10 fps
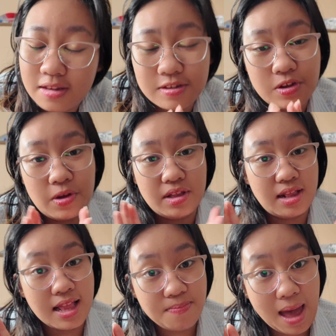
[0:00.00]
So
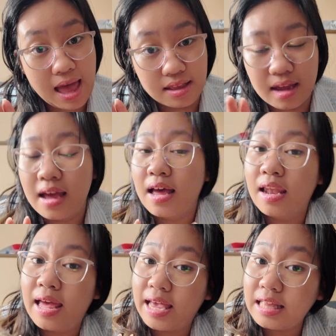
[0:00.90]
not bad.
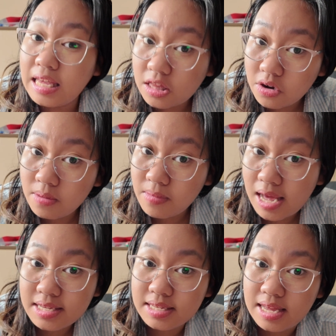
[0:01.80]
Like an interim
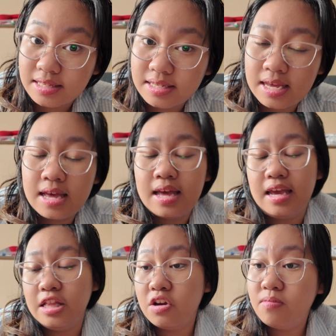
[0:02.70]
license.
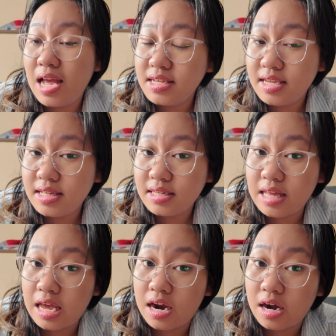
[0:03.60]

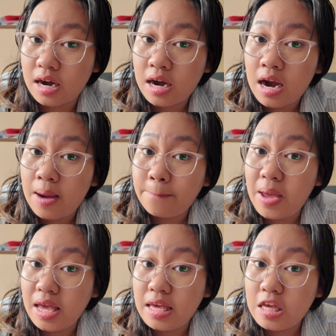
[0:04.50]
They are
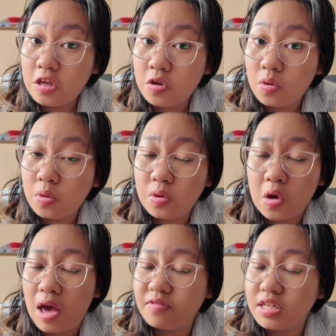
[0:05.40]
paying you. You
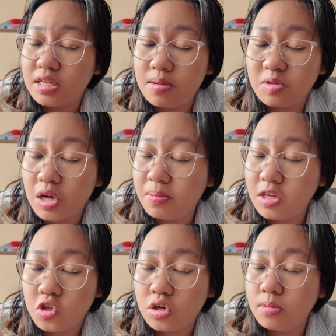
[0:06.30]
have the same job
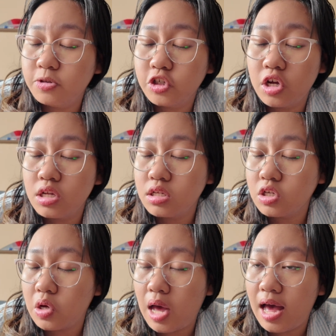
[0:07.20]
descriptions.
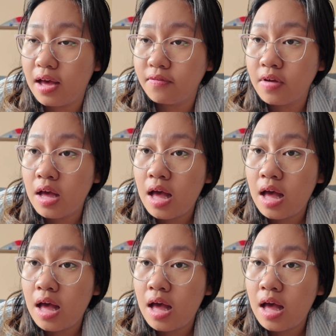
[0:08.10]
You have